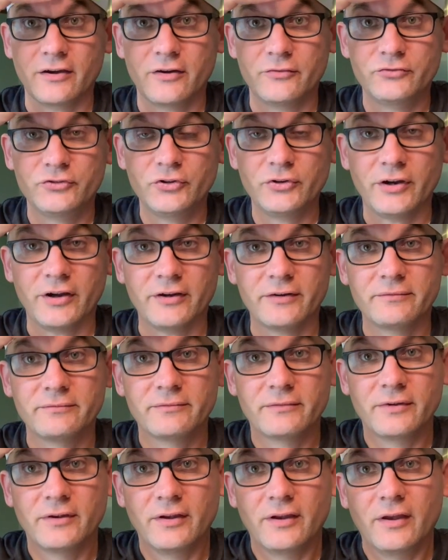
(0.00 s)
of Judah.
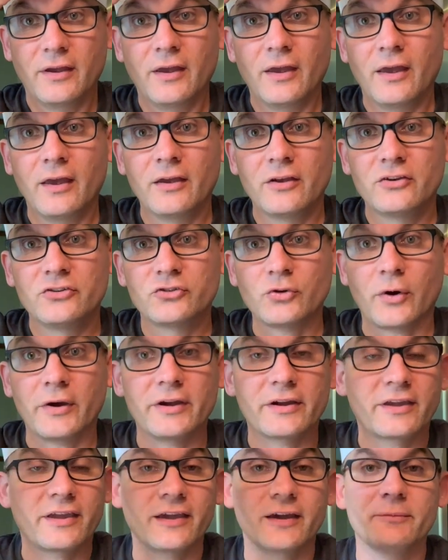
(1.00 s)

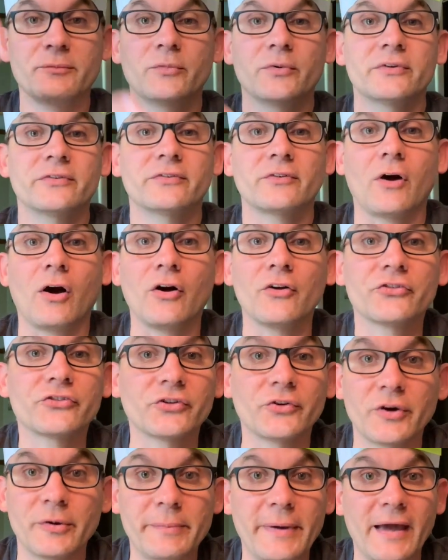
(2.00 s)
Jehoiakim was
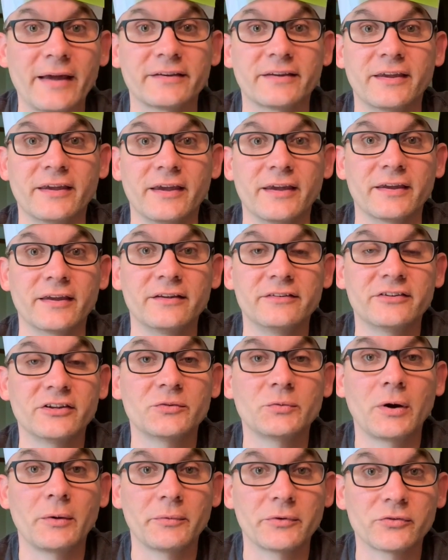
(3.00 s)
also a bad king and did
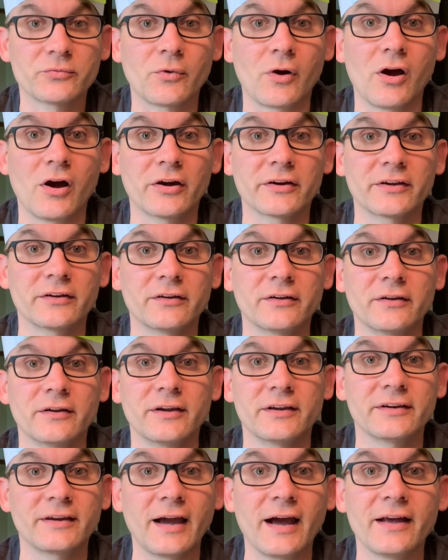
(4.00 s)
what was wrong
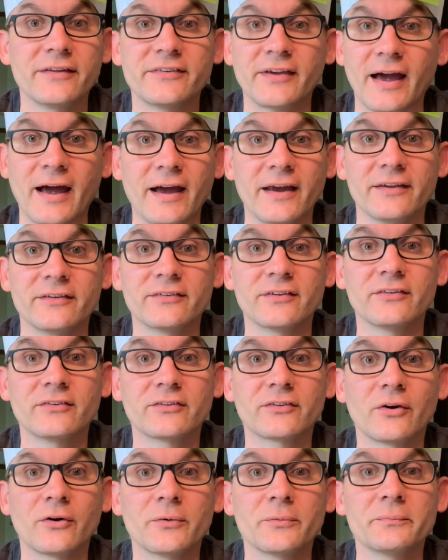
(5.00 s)
in God's eyes, and
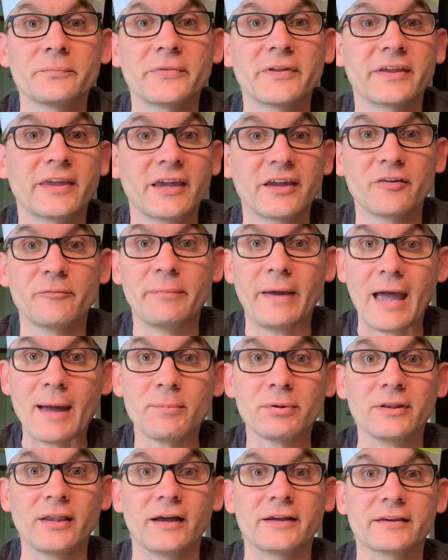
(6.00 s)
so the king of
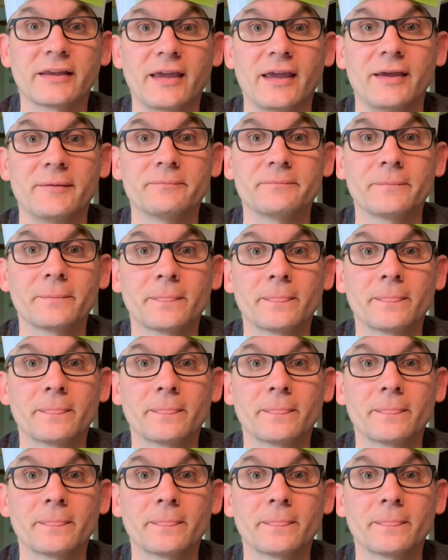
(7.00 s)
Babylon came,